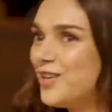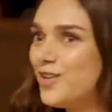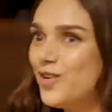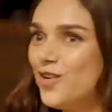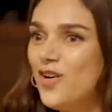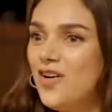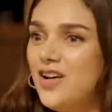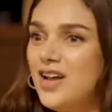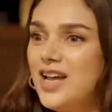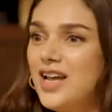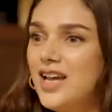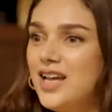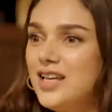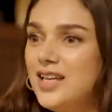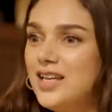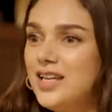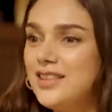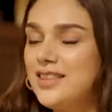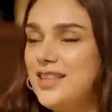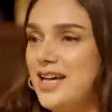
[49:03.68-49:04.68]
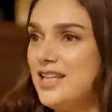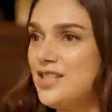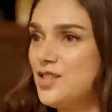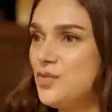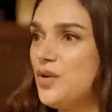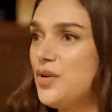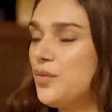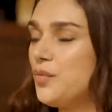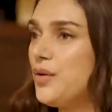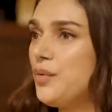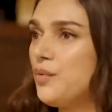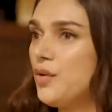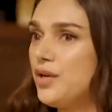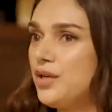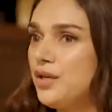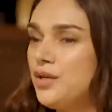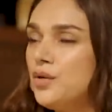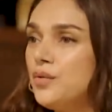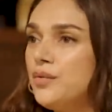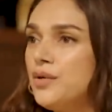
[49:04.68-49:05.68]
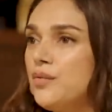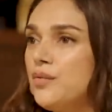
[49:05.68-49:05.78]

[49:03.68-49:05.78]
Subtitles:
You know, and that's what we want to do.